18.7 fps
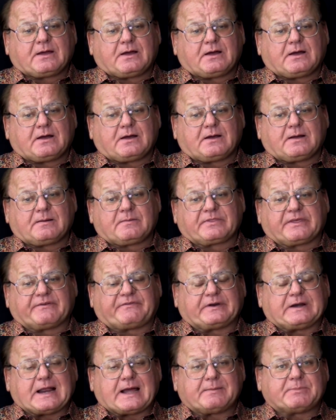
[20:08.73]
the
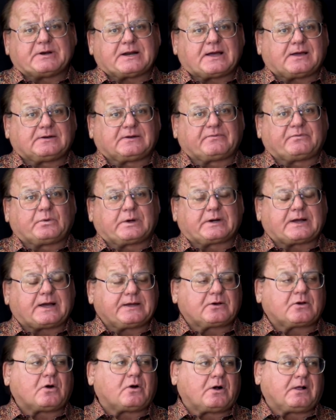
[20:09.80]
phenomenon of what
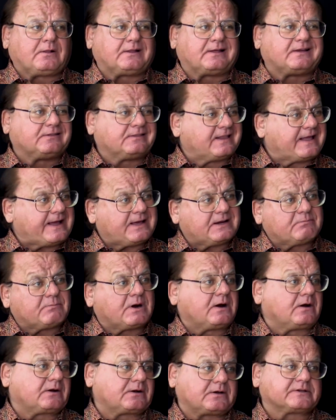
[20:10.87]
I call a
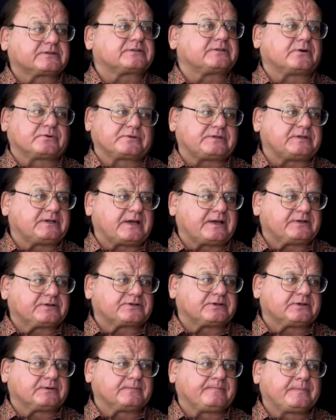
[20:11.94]
landmark
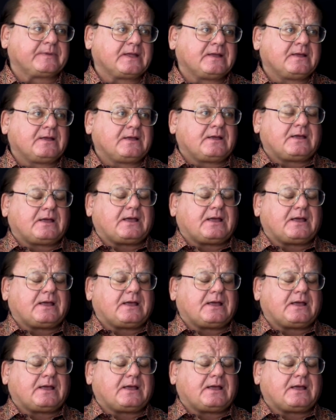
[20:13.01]
association.